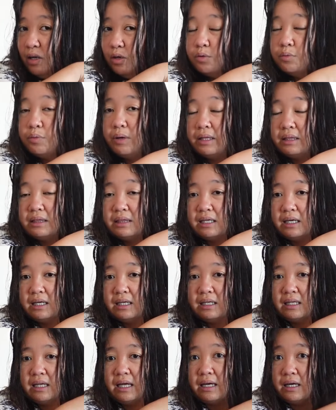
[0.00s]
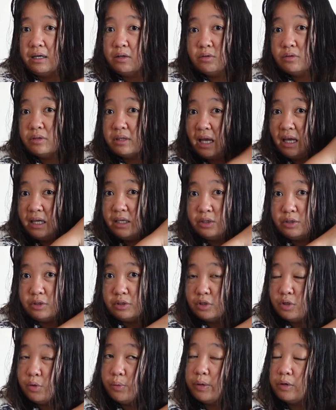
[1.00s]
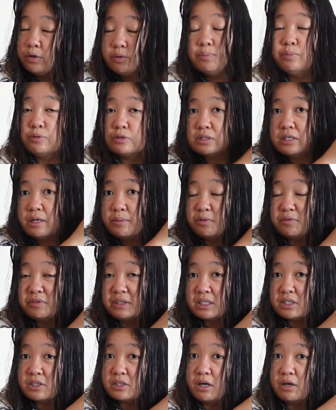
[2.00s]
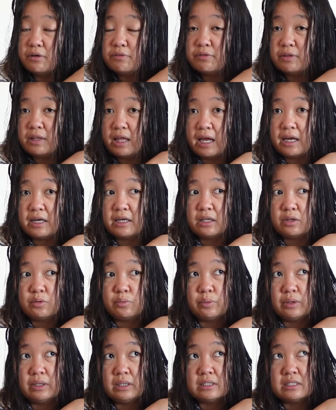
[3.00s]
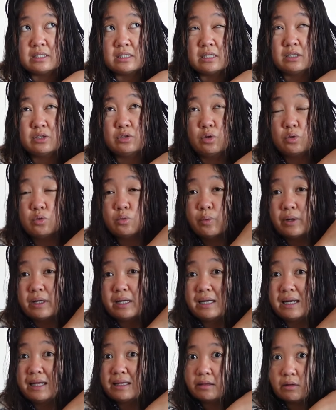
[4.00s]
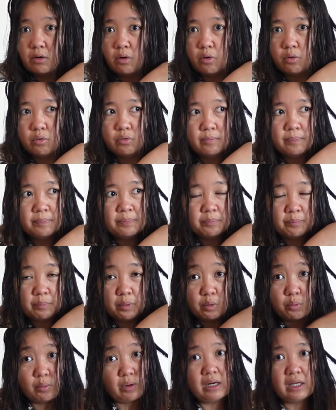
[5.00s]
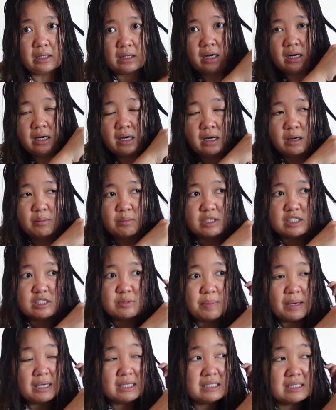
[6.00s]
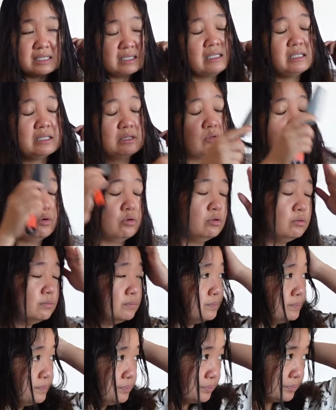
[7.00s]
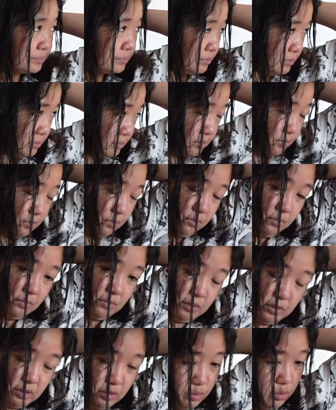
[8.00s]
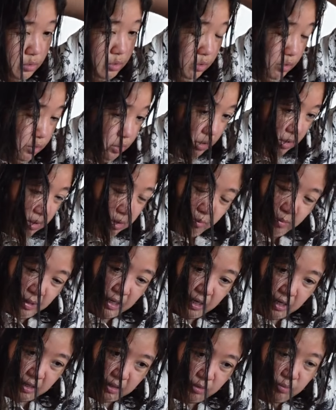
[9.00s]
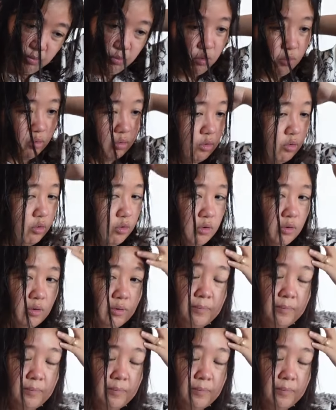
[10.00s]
rented like a container so we could put some of the stuff there that we still don't want to let go, pero wala talaga kaming space na dito. So, yun. Oh my God, yung buhok ko.